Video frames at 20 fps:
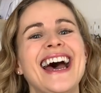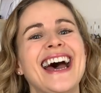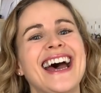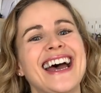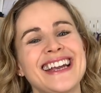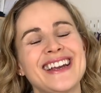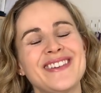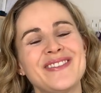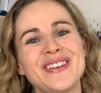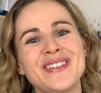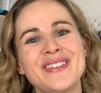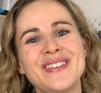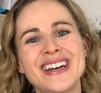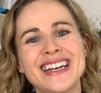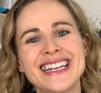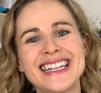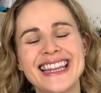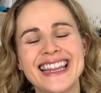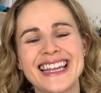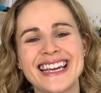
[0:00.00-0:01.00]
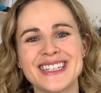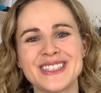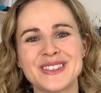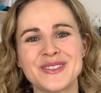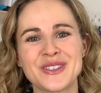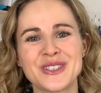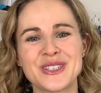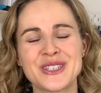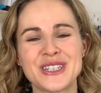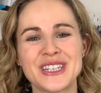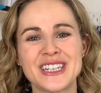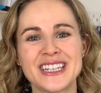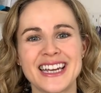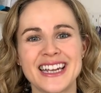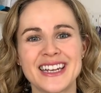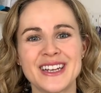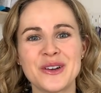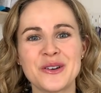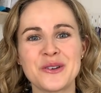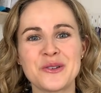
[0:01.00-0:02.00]
Hi everyone, thanks for tuning
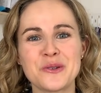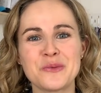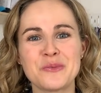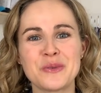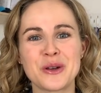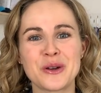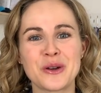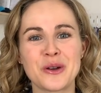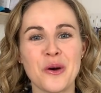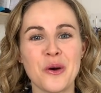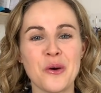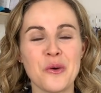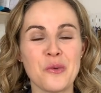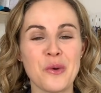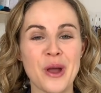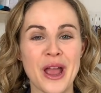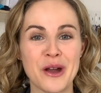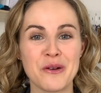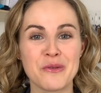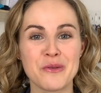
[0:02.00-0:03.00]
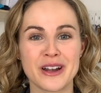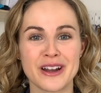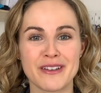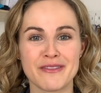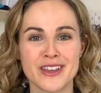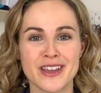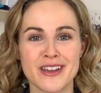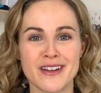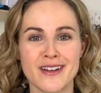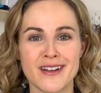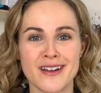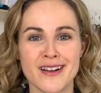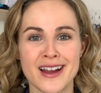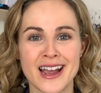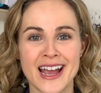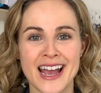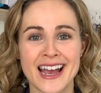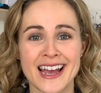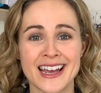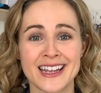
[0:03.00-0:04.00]
in. I hope you're all well wherever you are
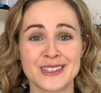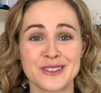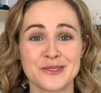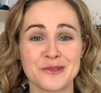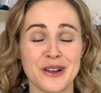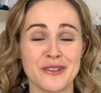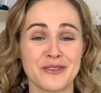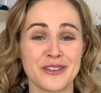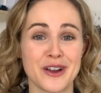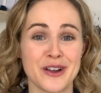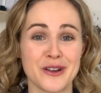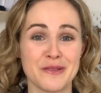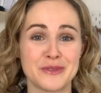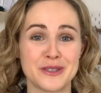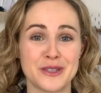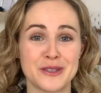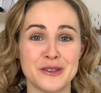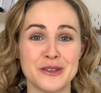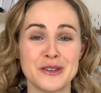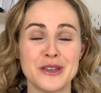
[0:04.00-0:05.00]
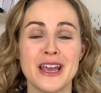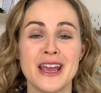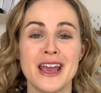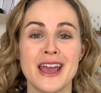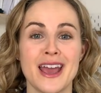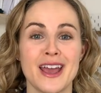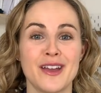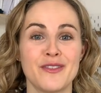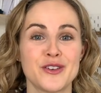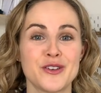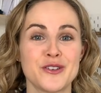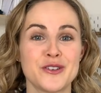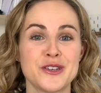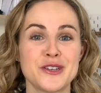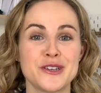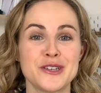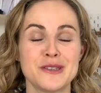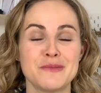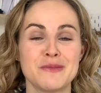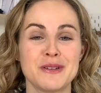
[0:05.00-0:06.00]
and whatever you're up to. If you're
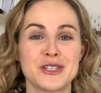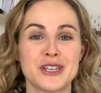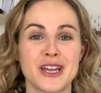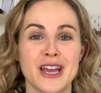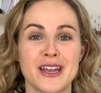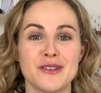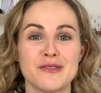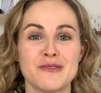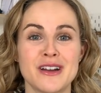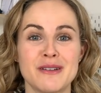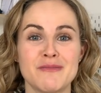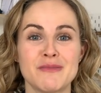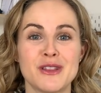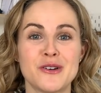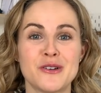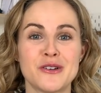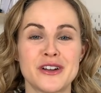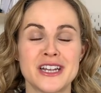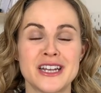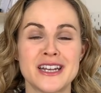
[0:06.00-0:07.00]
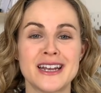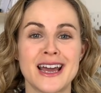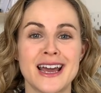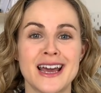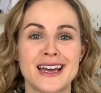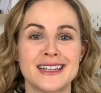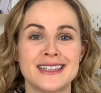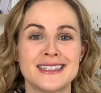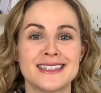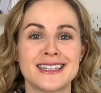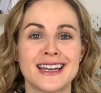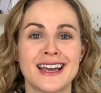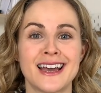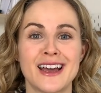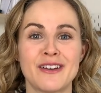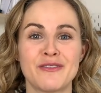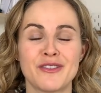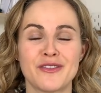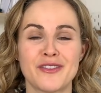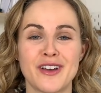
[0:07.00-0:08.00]
new to my channel, I'm Lauren and I
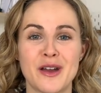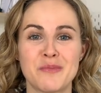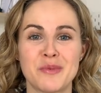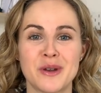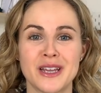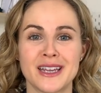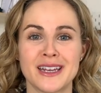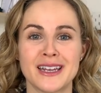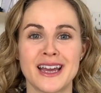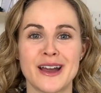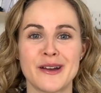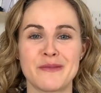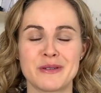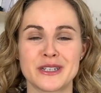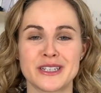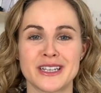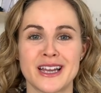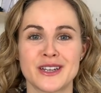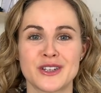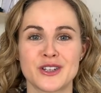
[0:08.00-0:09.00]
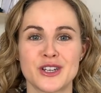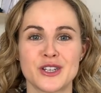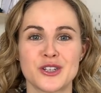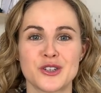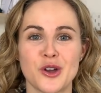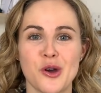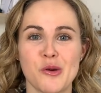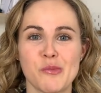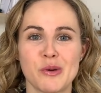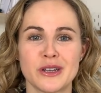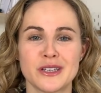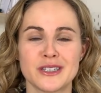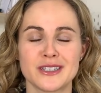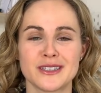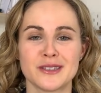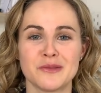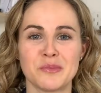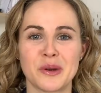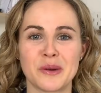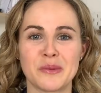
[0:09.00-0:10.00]
have a fabric and haberdashery shop which
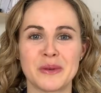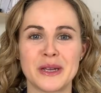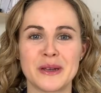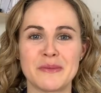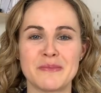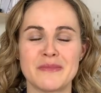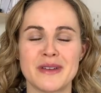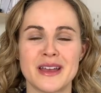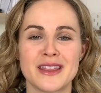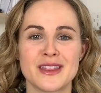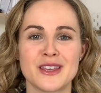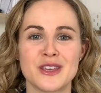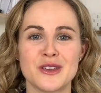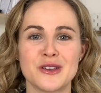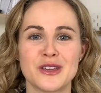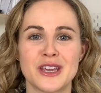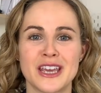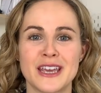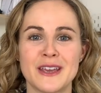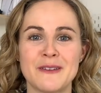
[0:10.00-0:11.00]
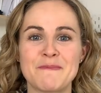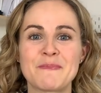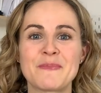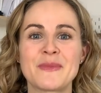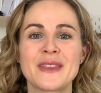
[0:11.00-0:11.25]
is in Birmingham in the UK.